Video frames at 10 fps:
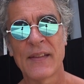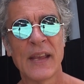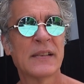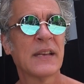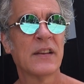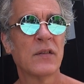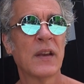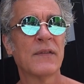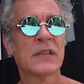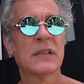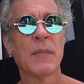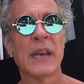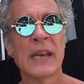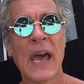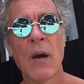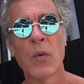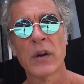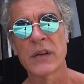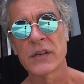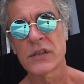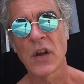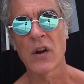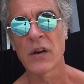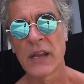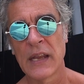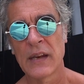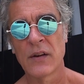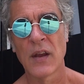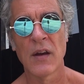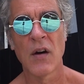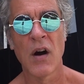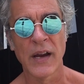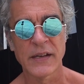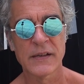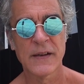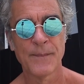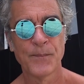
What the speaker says: They said, you give us the money now, we're going to start in August.